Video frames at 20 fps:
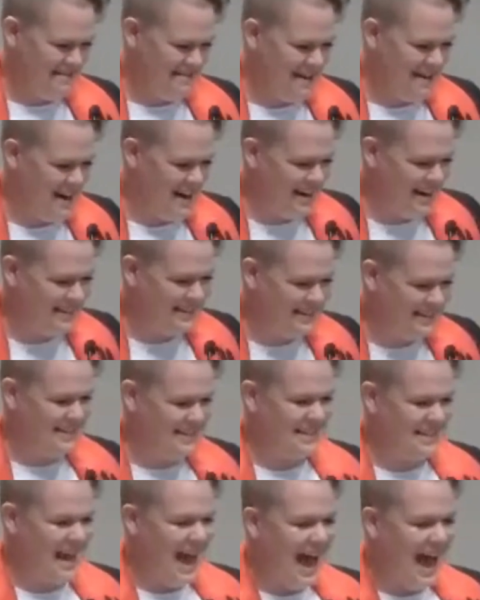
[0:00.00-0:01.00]
Right?
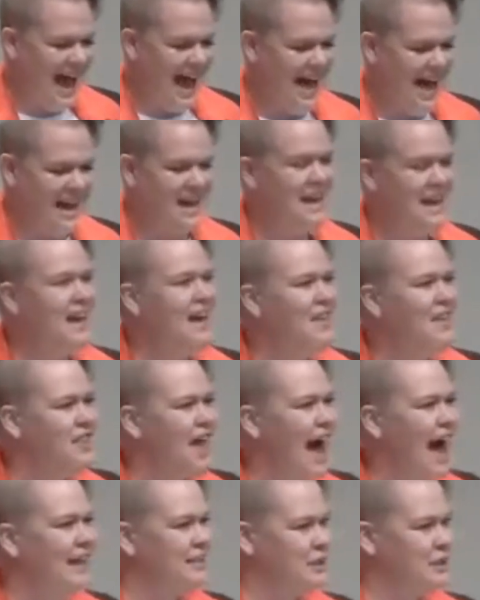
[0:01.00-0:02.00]
Instead,
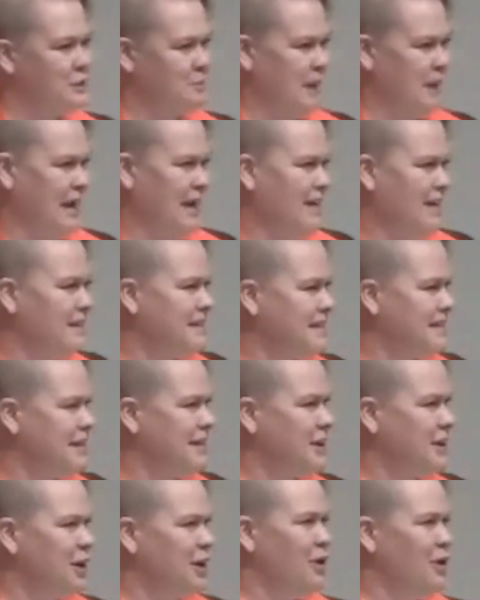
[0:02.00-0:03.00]
that space
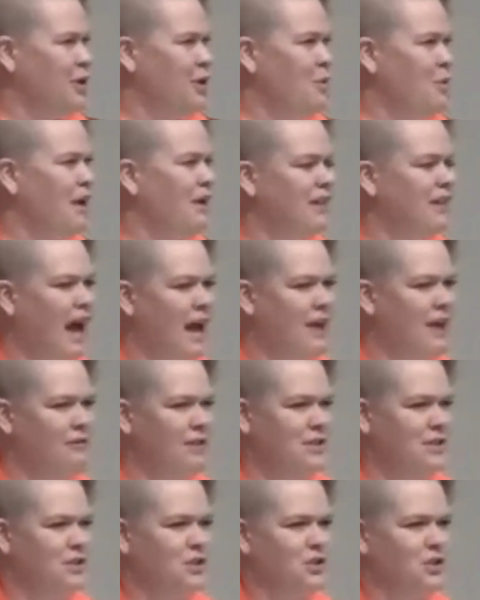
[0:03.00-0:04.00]
where life
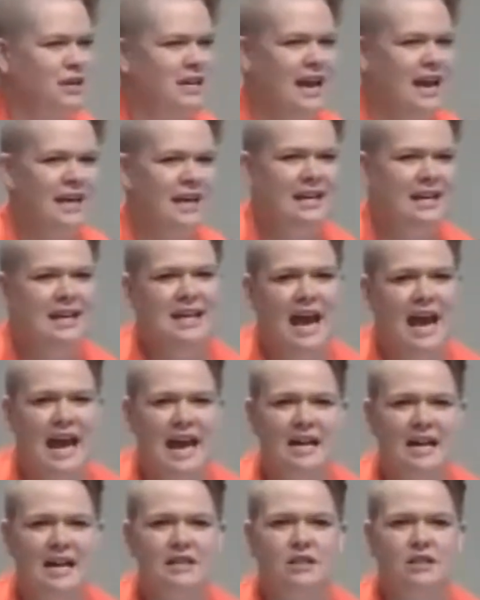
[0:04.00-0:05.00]
is created
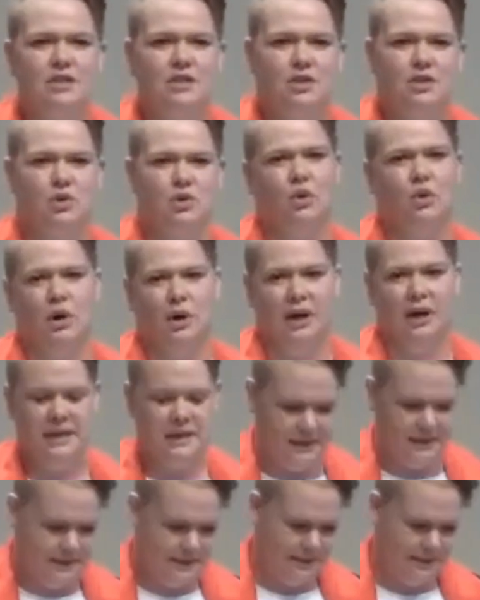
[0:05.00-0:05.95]
and destroyed